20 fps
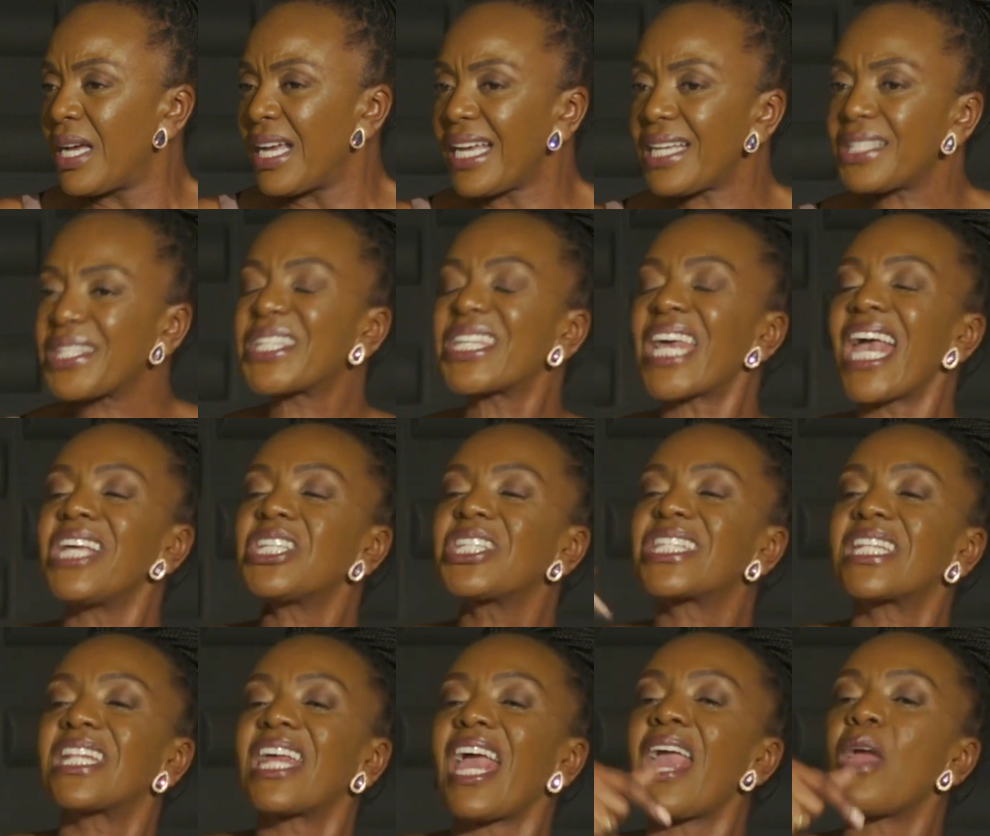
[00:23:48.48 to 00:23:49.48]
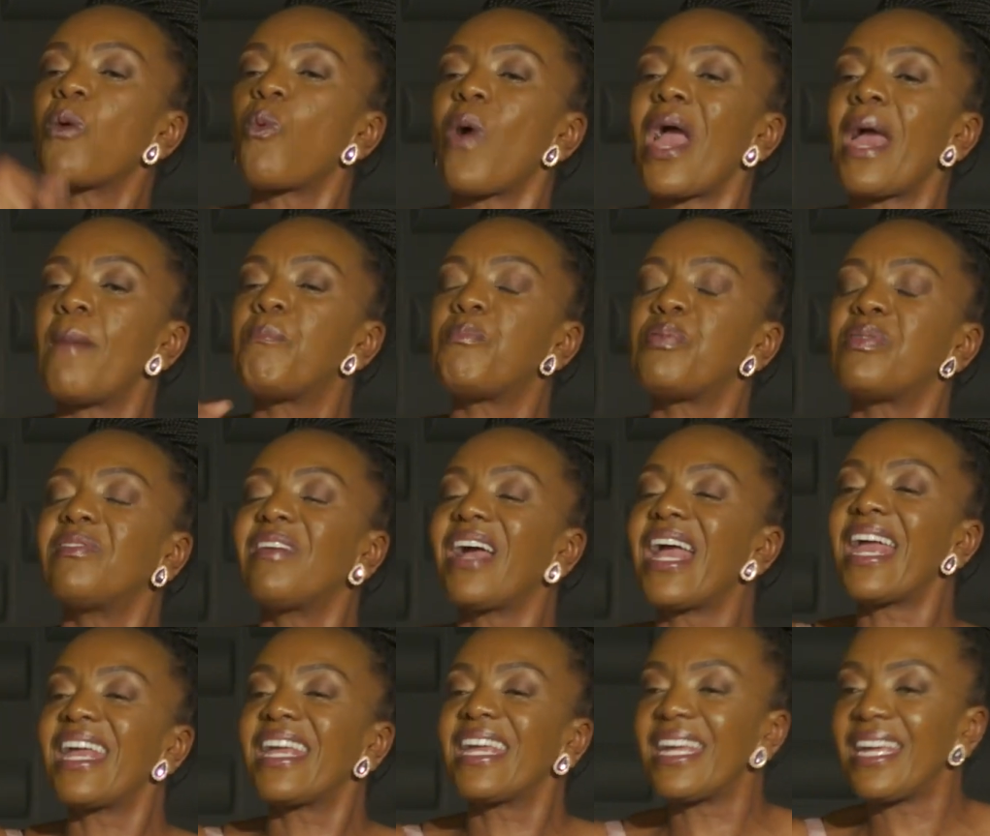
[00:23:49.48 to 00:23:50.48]
It says they were
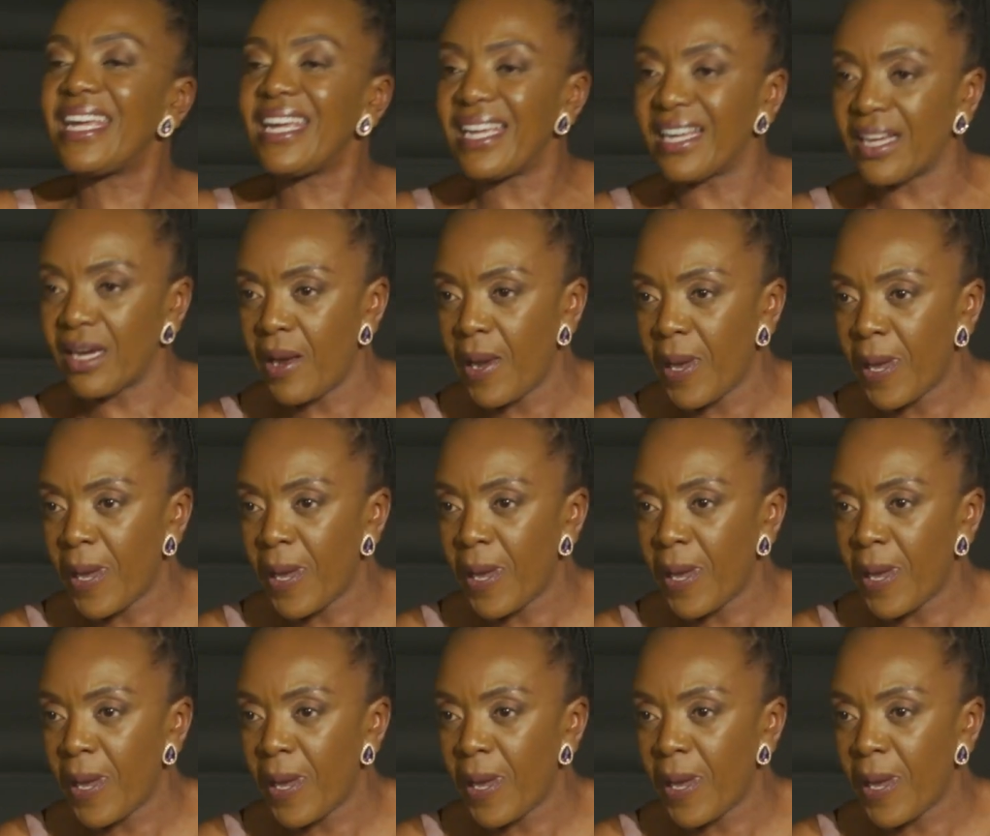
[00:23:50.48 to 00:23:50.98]
praying.